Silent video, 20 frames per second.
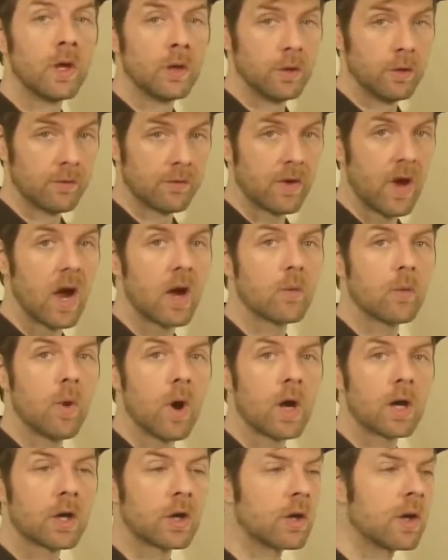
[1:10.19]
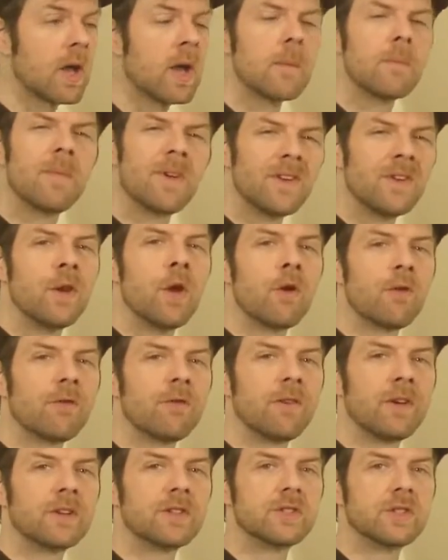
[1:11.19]
you've got water, but no
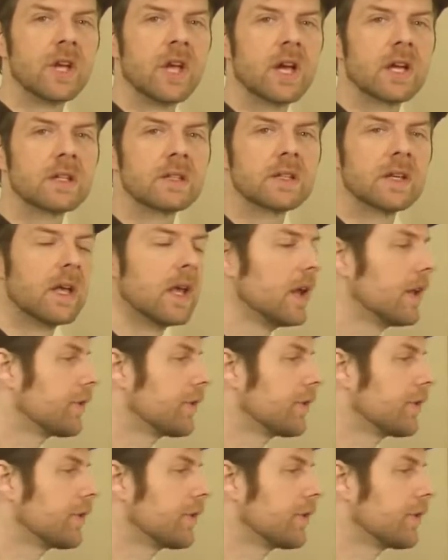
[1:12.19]
fish yet.